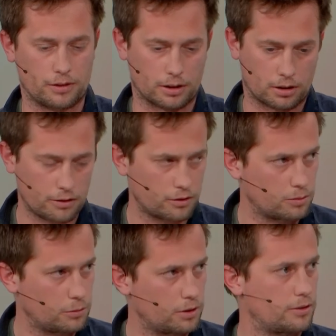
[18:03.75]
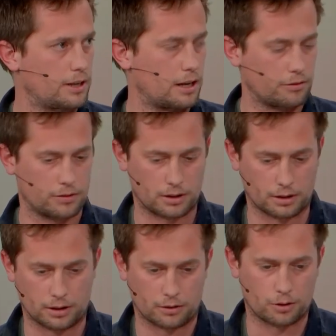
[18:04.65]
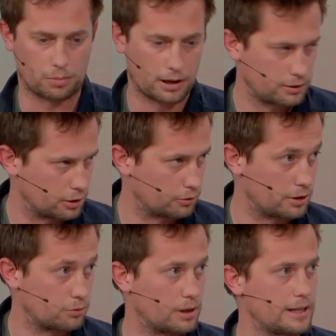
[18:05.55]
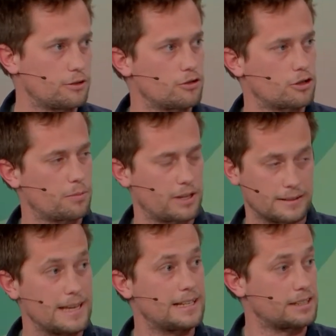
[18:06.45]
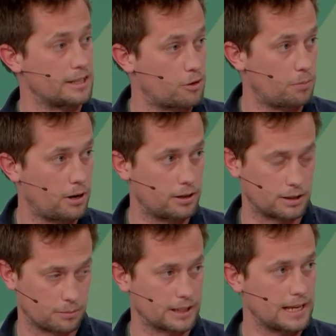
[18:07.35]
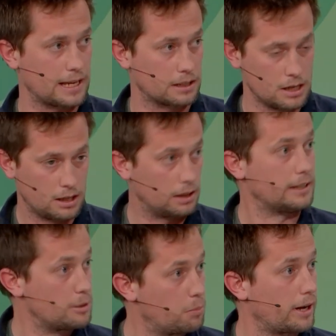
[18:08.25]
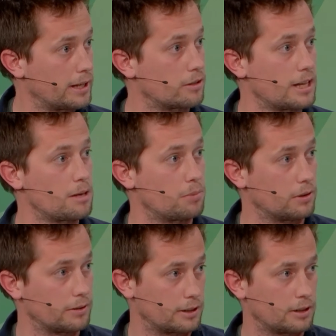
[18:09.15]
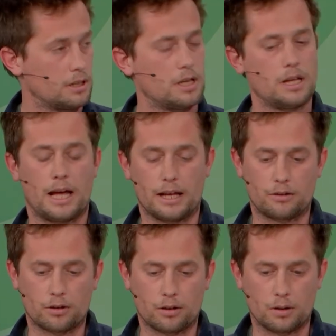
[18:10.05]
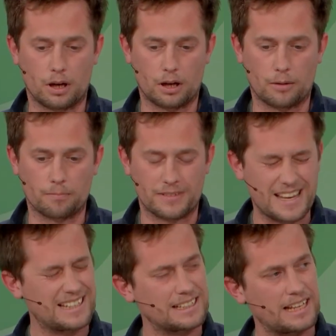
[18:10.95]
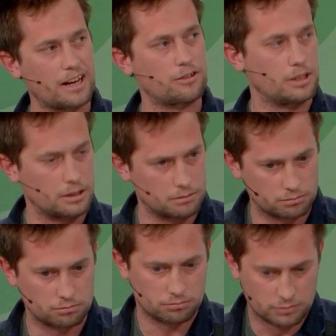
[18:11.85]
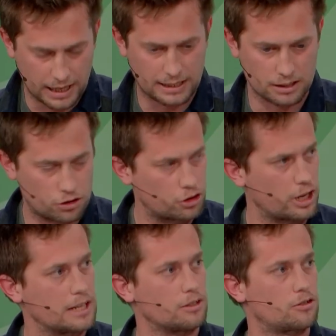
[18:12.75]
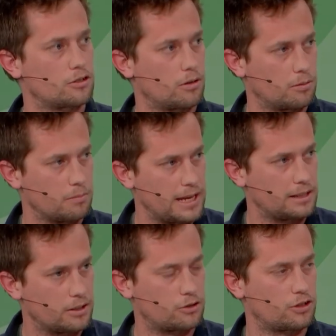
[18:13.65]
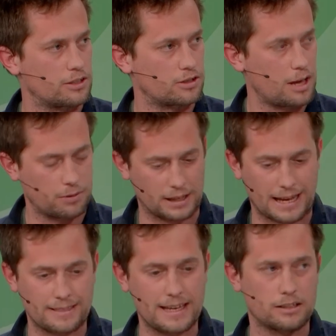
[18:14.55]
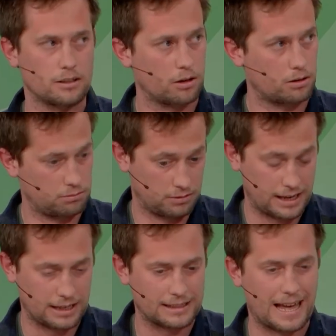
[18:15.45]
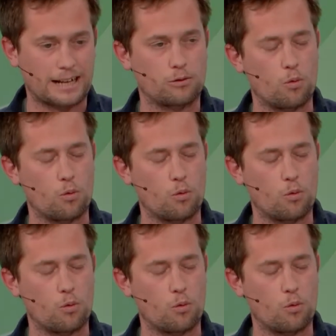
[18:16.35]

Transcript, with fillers: their customers, they have their their supplier, their, these relationships, and they can inspire them. Again, lead by example mm -hmm. there, and so um, they can actually they can change or make this change happen, and they can uh, they can act